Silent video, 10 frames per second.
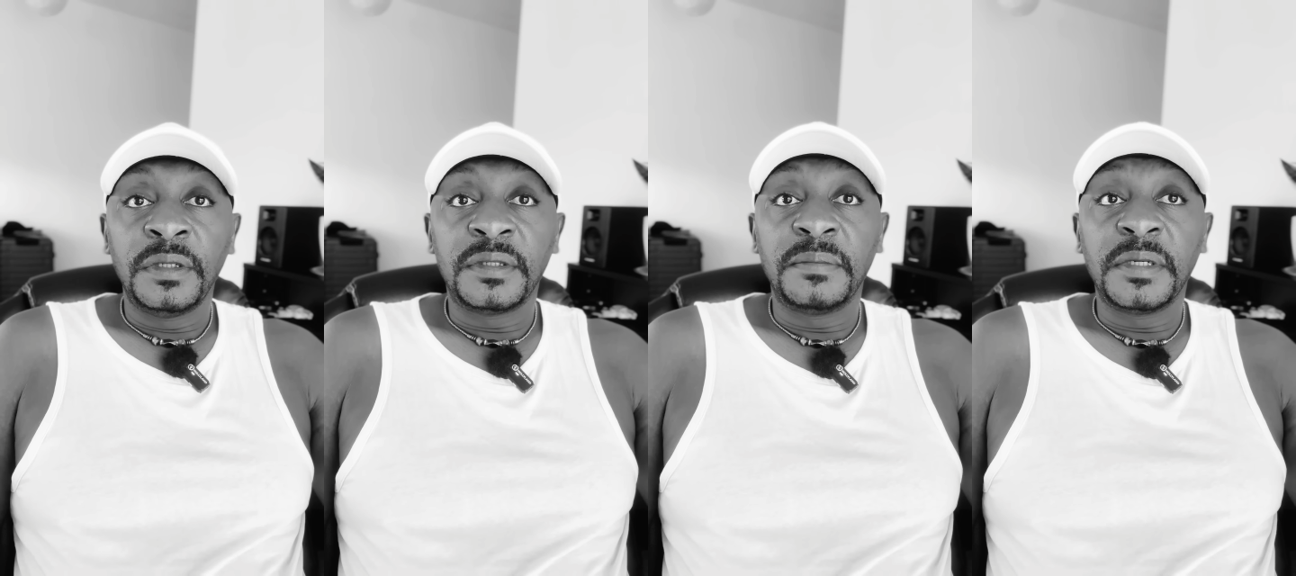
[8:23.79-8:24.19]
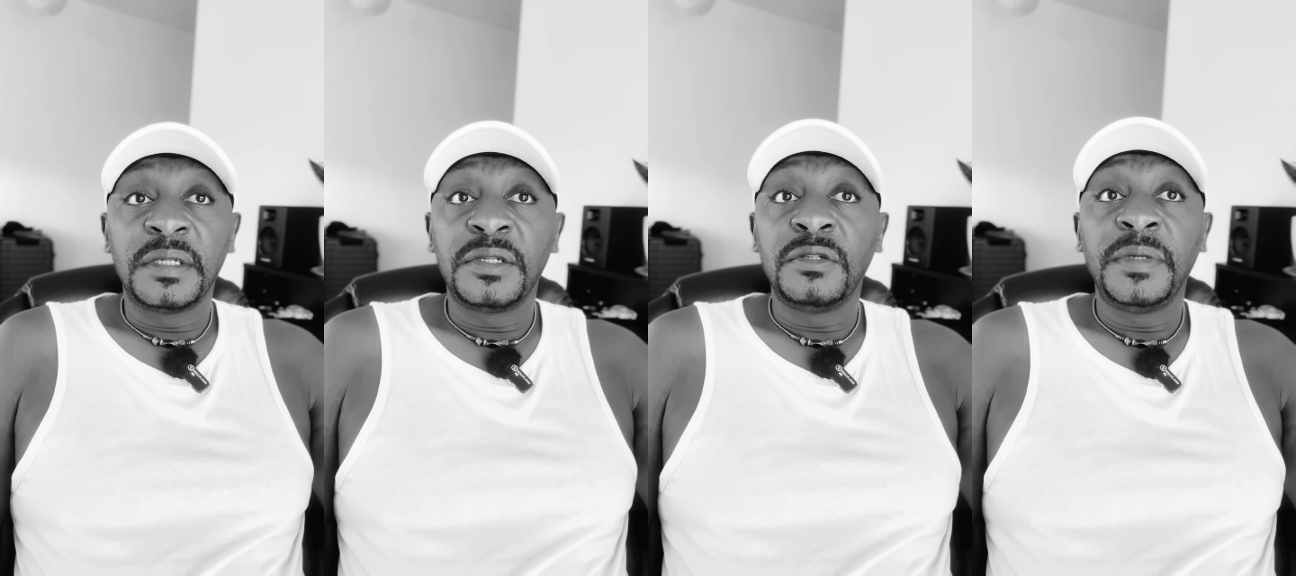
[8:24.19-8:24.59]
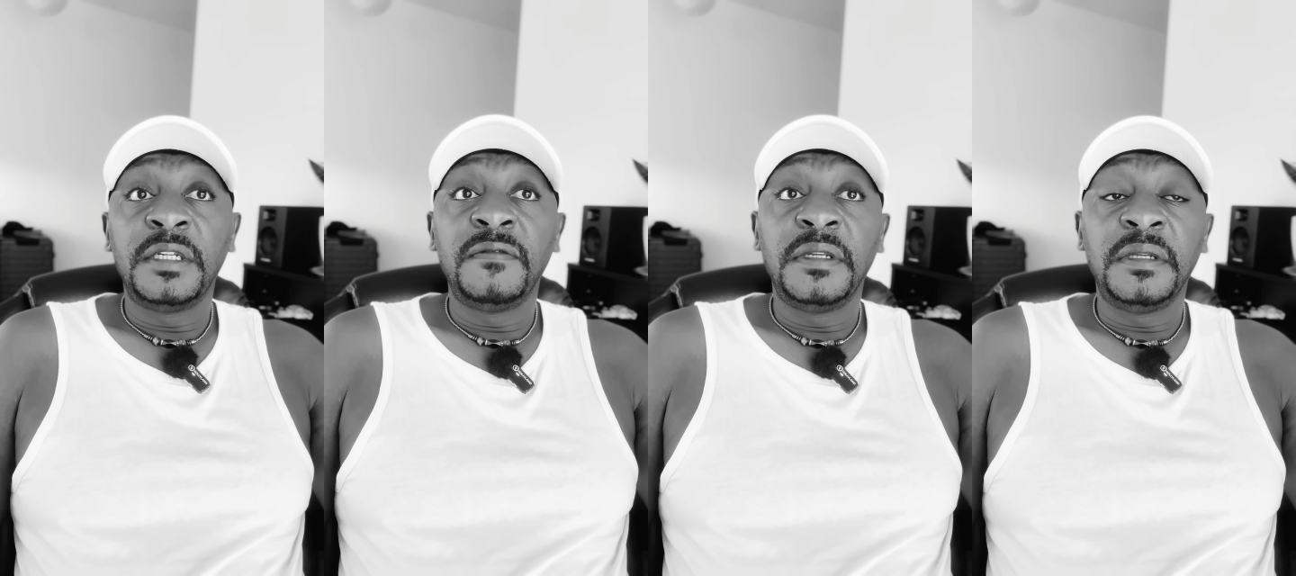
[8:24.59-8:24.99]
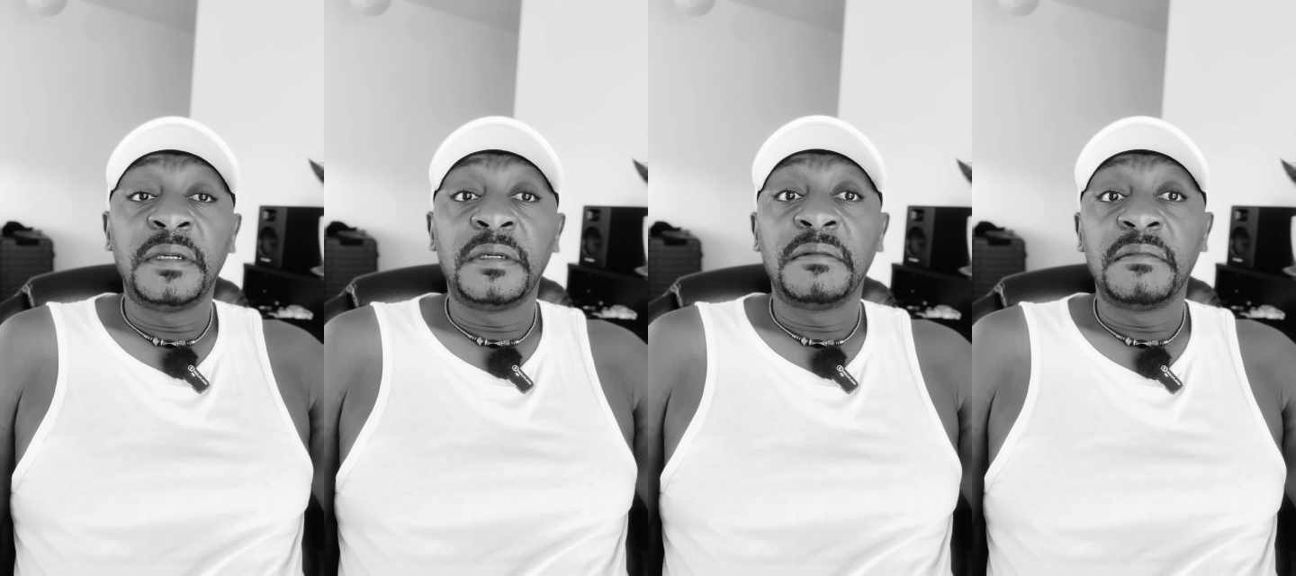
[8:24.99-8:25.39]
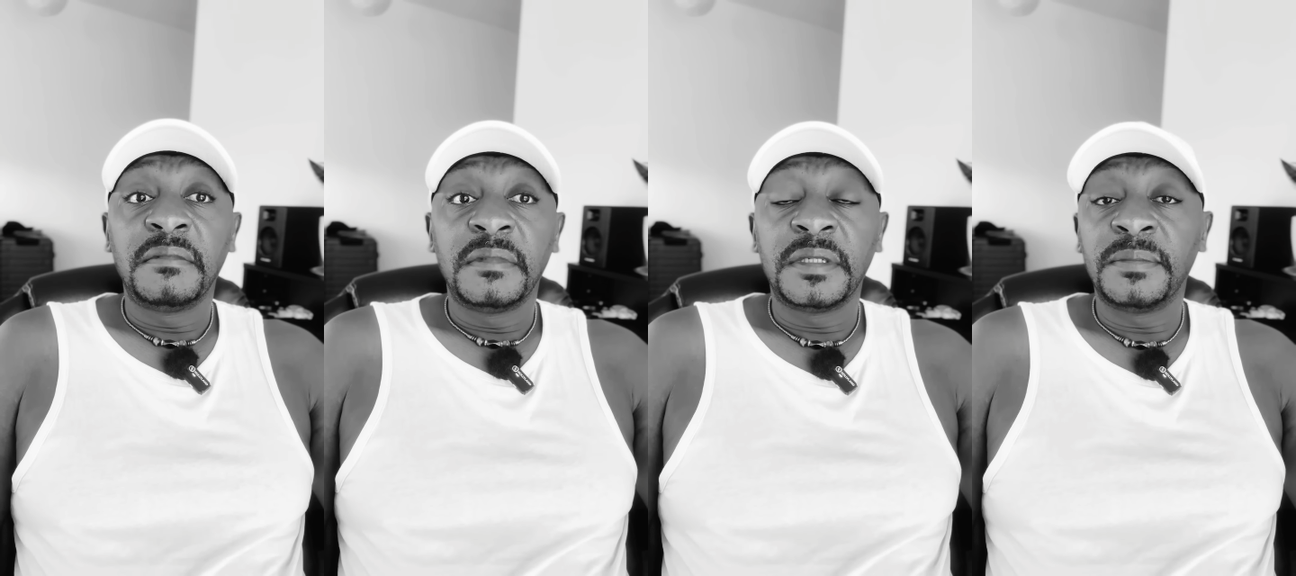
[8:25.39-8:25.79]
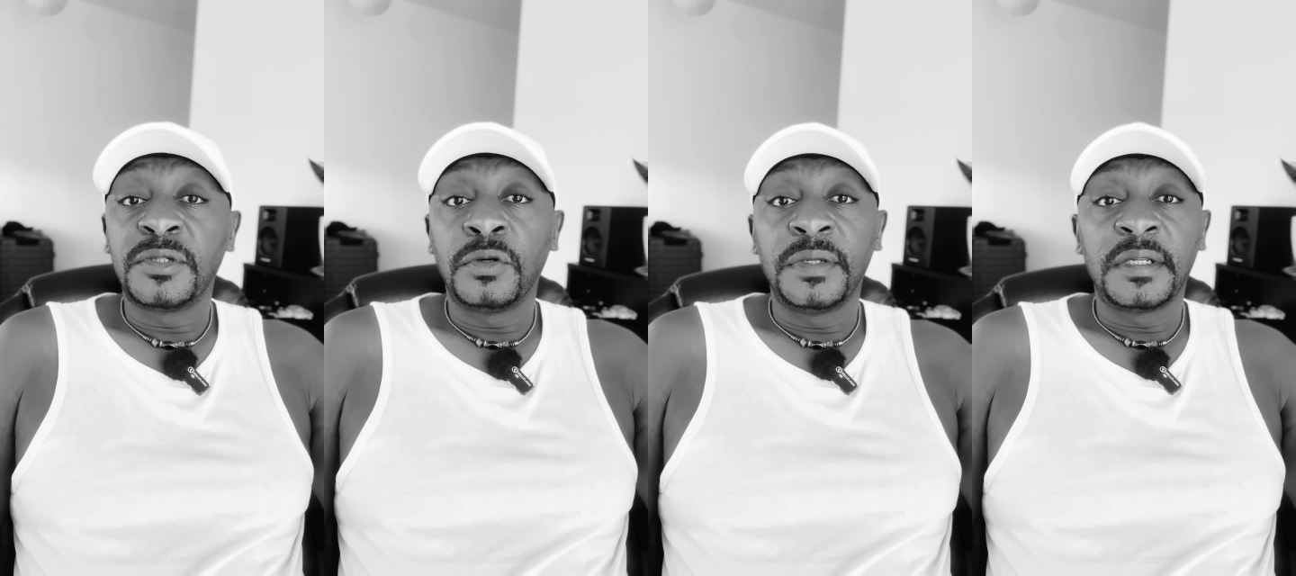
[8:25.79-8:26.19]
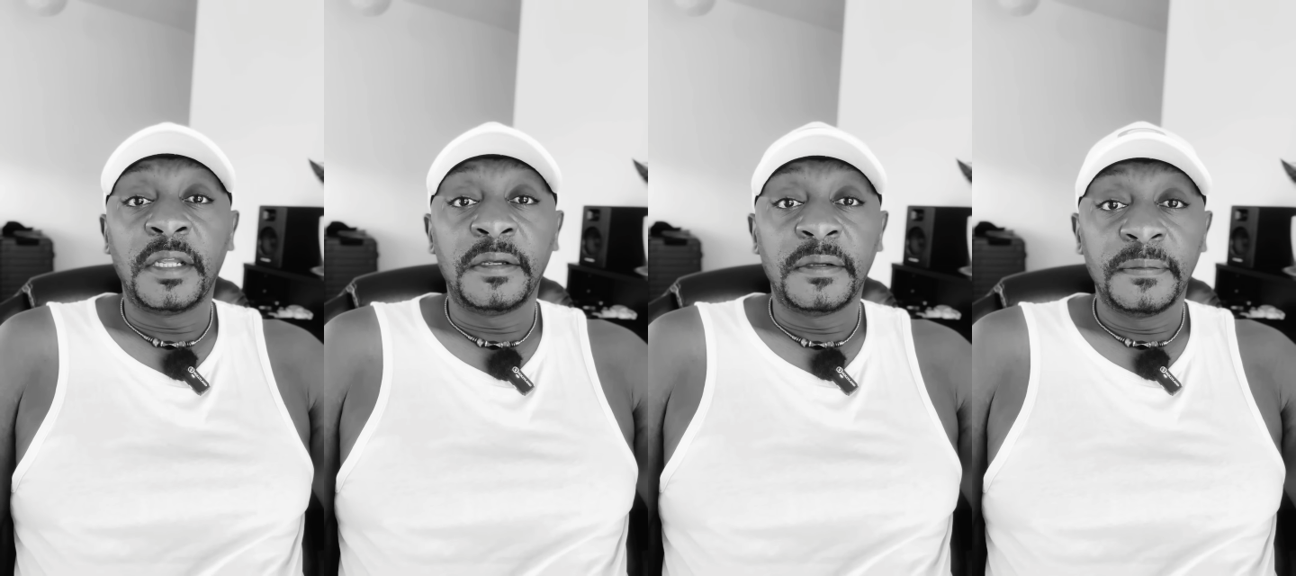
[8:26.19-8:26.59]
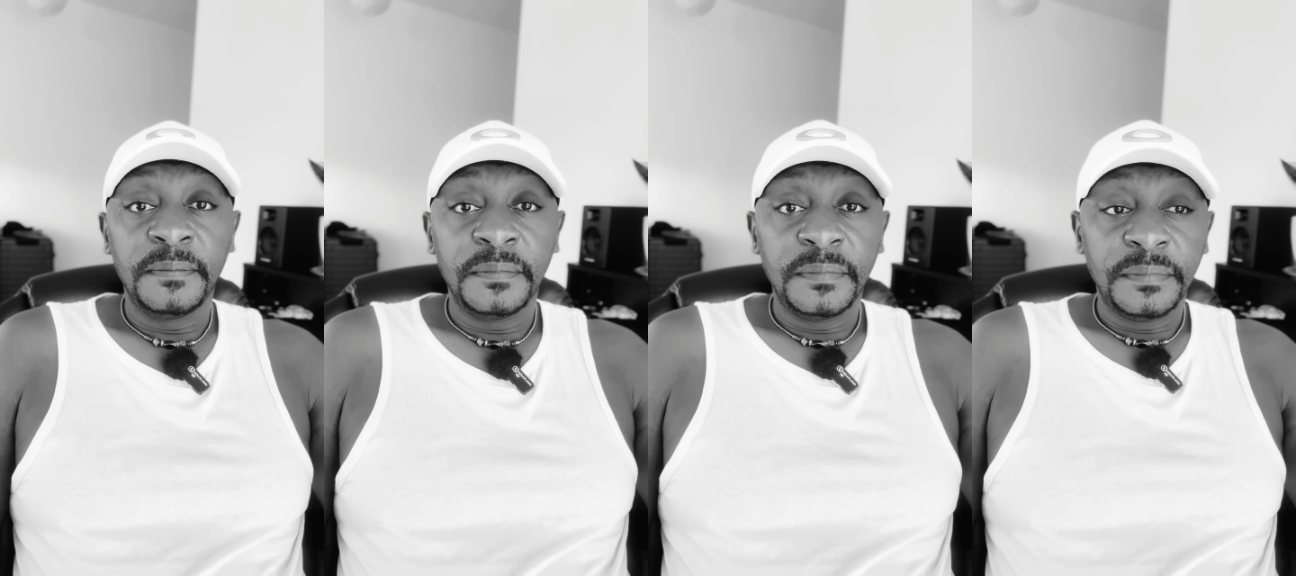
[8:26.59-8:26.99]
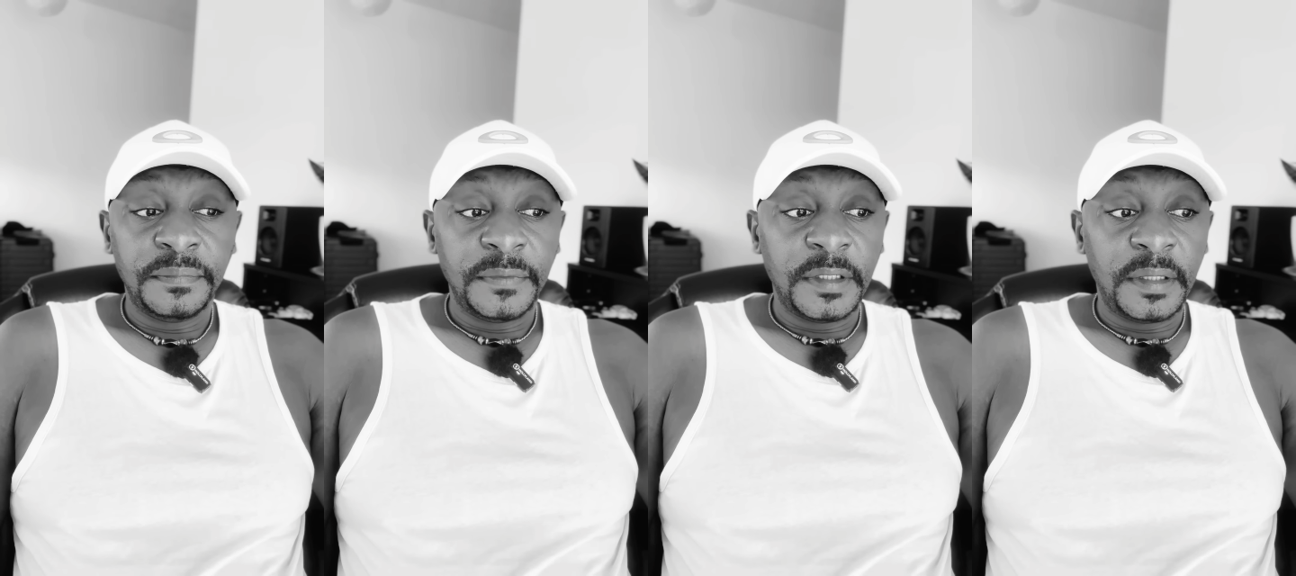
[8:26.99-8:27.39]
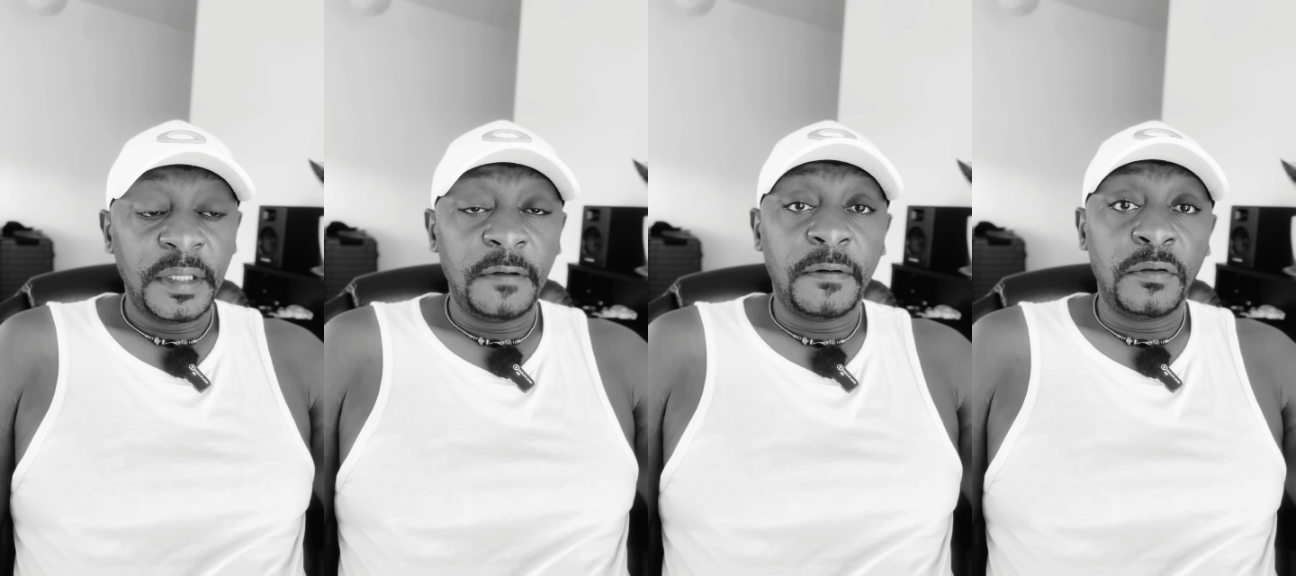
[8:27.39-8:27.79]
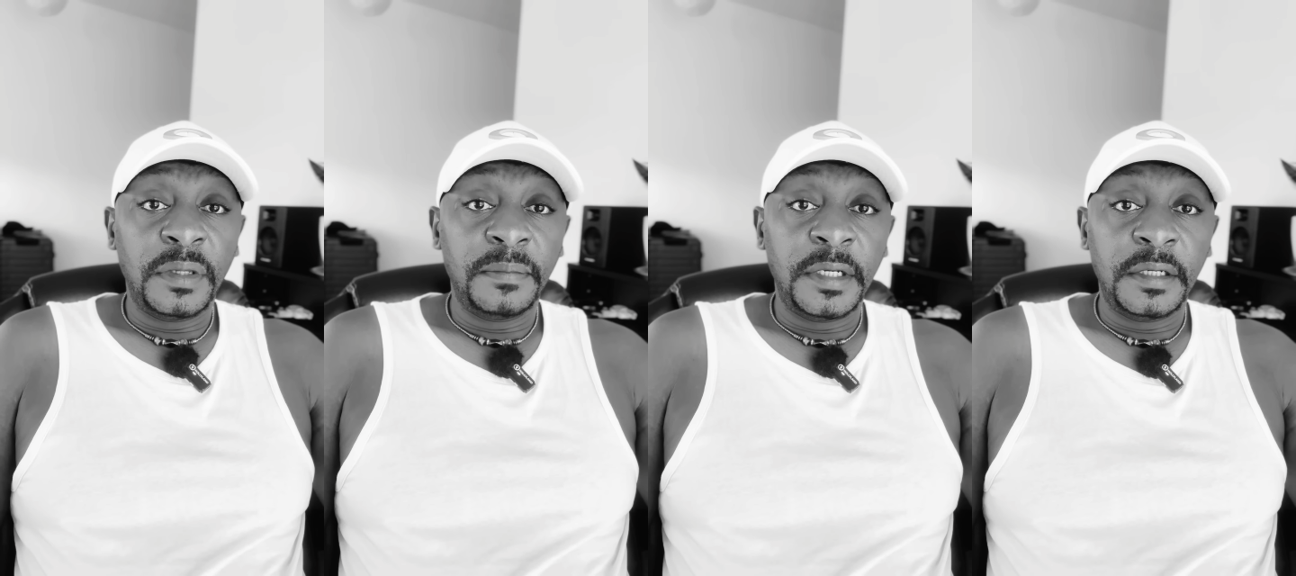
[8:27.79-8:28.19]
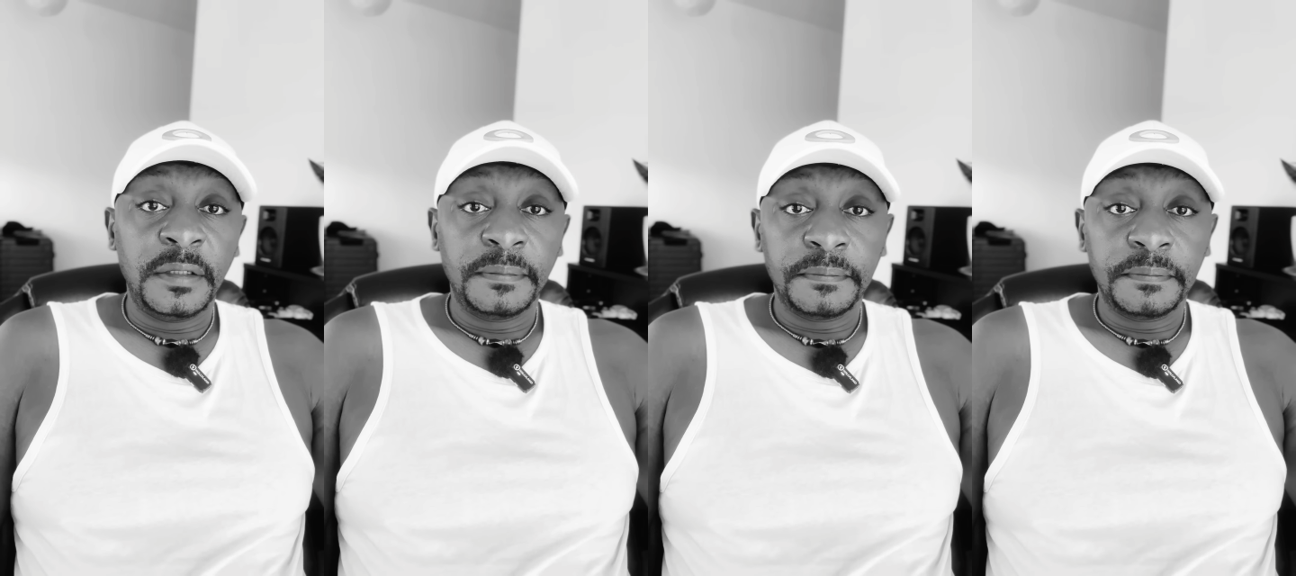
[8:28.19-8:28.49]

In some cases, you might even hear some stories like they found them dead